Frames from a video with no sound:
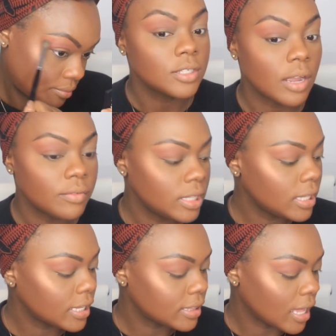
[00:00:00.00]
So I really
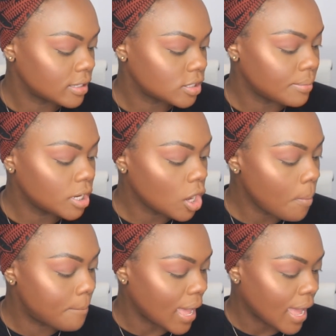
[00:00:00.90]
like that. So I'm gonna
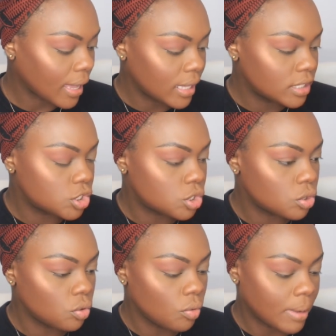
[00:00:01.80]
go back
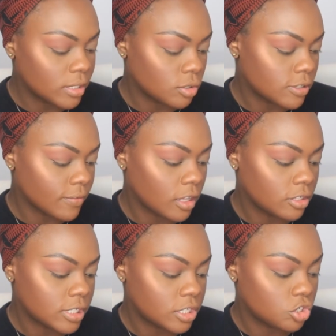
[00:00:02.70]
into my Dose of
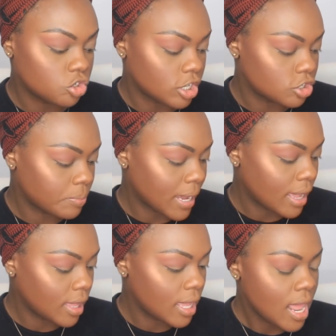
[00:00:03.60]
Colors Hidden Treasure
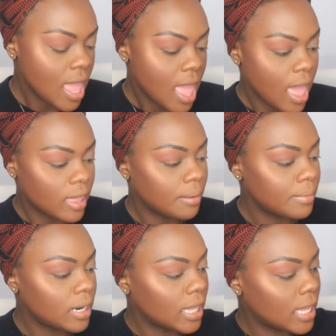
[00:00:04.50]
palette, and I'm
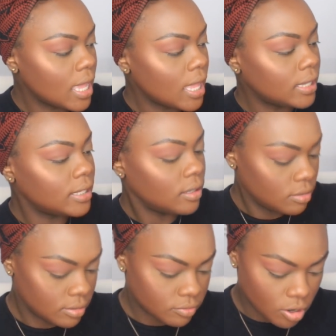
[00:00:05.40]
gonna get a,
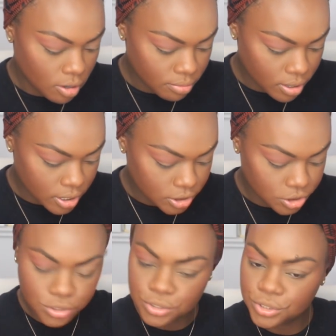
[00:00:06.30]
oh, wrong
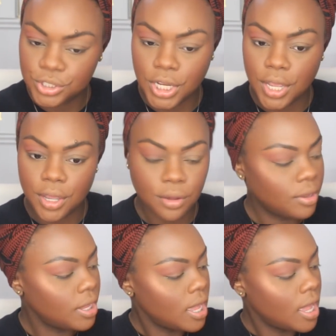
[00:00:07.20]
brush, child.